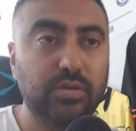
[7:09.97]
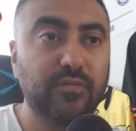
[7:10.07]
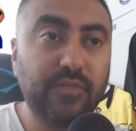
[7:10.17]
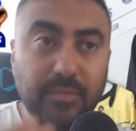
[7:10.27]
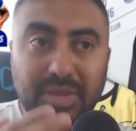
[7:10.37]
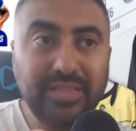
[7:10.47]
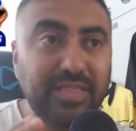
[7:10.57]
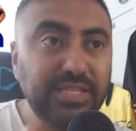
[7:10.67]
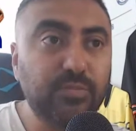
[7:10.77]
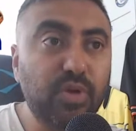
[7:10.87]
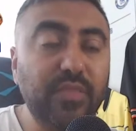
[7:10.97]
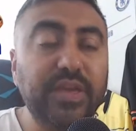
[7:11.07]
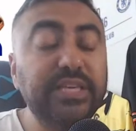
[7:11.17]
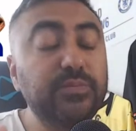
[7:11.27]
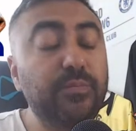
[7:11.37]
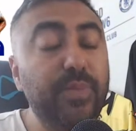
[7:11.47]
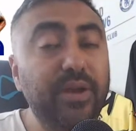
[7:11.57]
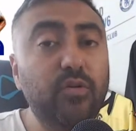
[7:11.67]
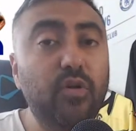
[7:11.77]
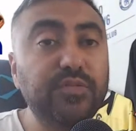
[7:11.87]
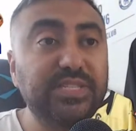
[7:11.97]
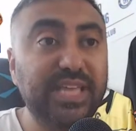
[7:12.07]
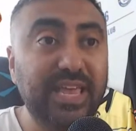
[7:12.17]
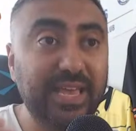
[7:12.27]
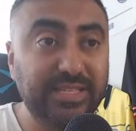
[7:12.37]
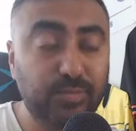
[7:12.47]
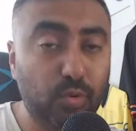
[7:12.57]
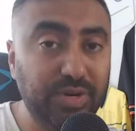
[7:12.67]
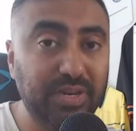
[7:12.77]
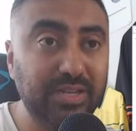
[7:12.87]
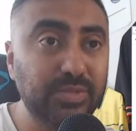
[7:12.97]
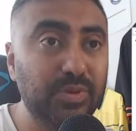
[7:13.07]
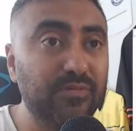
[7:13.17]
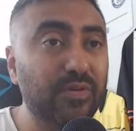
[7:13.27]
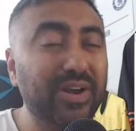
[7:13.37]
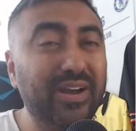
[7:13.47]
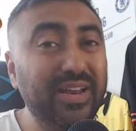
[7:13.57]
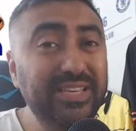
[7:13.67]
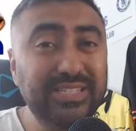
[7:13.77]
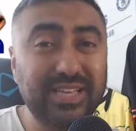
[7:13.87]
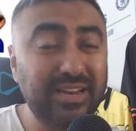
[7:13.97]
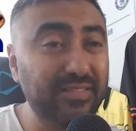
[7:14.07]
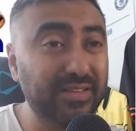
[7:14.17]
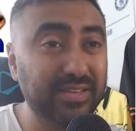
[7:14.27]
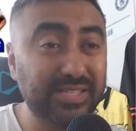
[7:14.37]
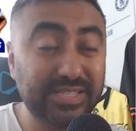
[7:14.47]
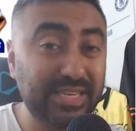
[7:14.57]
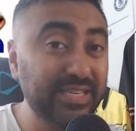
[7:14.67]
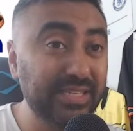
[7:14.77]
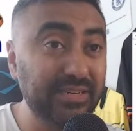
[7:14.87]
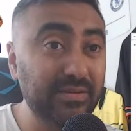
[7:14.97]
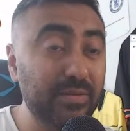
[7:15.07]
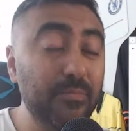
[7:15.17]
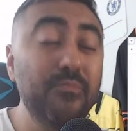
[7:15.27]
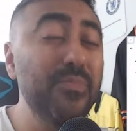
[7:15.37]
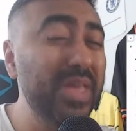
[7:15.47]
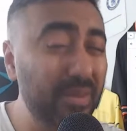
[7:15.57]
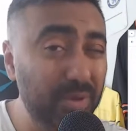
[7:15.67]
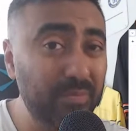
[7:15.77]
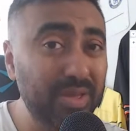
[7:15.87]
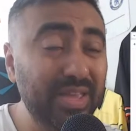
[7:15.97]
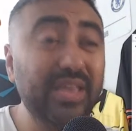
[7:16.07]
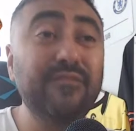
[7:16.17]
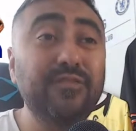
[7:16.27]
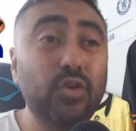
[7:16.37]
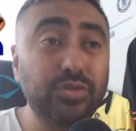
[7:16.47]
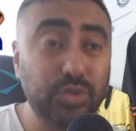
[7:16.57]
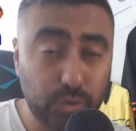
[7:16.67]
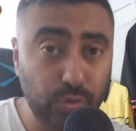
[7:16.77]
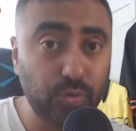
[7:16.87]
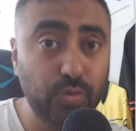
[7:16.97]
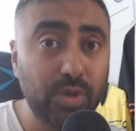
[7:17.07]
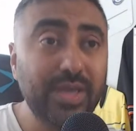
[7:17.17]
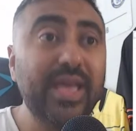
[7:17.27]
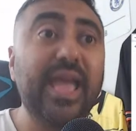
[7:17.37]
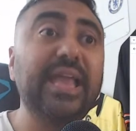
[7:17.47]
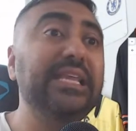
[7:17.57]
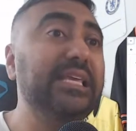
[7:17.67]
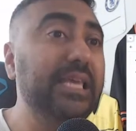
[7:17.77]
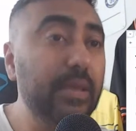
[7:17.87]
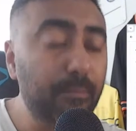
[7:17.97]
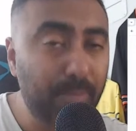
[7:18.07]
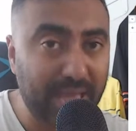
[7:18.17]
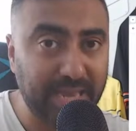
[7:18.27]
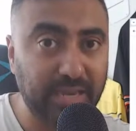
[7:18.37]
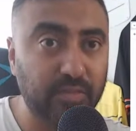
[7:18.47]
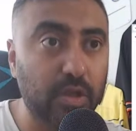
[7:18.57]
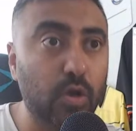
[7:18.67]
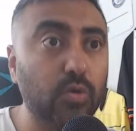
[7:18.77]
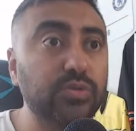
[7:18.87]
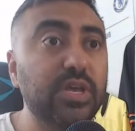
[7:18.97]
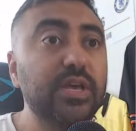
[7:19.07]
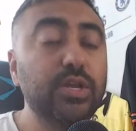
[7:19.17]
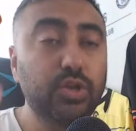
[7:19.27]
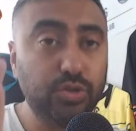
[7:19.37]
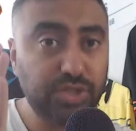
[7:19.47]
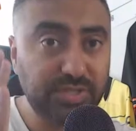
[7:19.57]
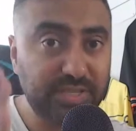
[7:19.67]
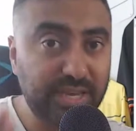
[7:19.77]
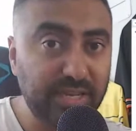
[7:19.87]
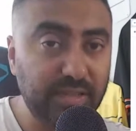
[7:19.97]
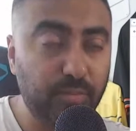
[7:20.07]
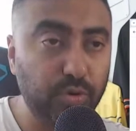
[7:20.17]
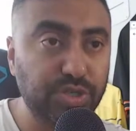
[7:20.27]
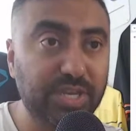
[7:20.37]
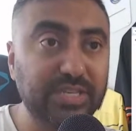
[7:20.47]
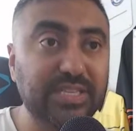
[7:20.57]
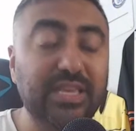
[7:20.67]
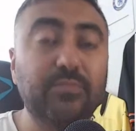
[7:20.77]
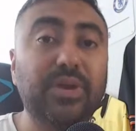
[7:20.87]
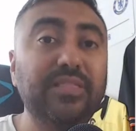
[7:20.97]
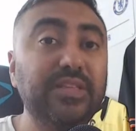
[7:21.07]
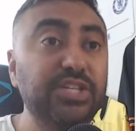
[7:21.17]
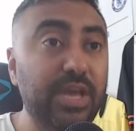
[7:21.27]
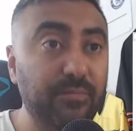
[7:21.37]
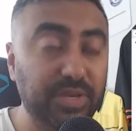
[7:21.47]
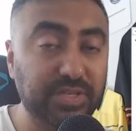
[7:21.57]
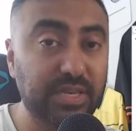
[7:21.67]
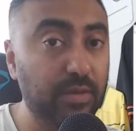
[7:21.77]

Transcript: For me, this brother, he's better off staying at Sporting Lisbon for at least another season minimum, if not two, and keep banging in the goals, not just in the Portuguese League, but in the Champions League.